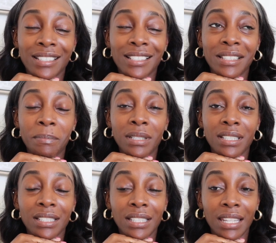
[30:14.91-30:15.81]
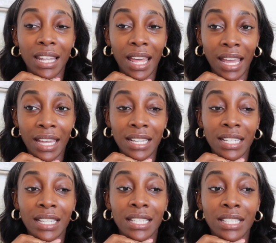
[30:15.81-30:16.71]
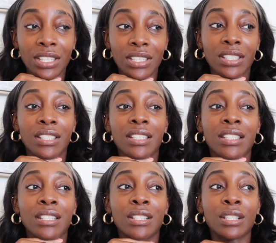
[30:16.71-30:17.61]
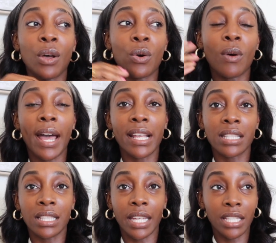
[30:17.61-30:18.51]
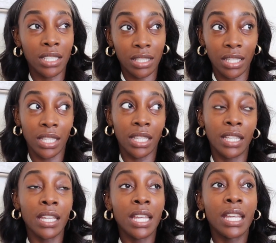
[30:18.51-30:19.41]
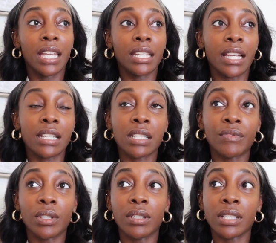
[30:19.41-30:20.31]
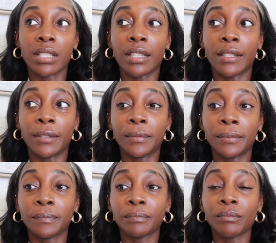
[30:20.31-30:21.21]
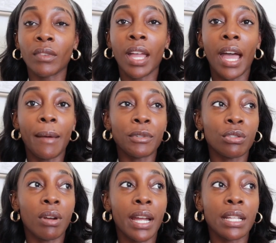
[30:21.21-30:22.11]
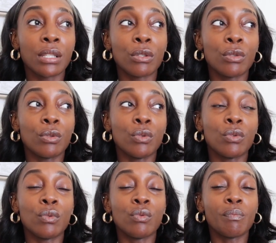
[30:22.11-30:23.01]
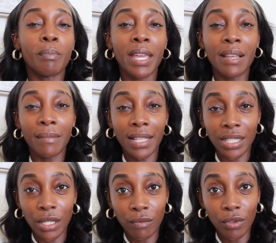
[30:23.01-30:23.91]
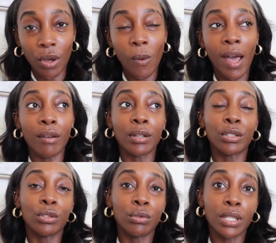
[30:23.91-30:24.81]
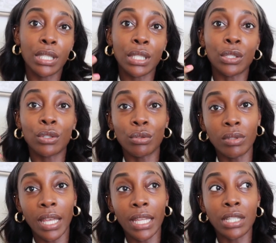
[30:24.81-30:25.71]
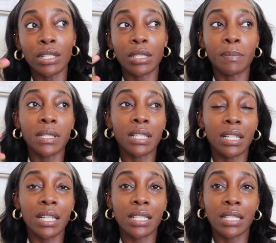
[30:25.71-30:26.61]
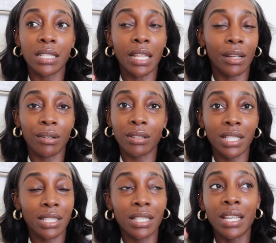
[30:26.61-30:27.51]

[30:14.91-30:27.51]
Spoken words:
It's been a lot, and it's just this whole isolation thing. And I just feel as if I'm trying to make myself go out and do this and do that just because. And it's like, girl, that's,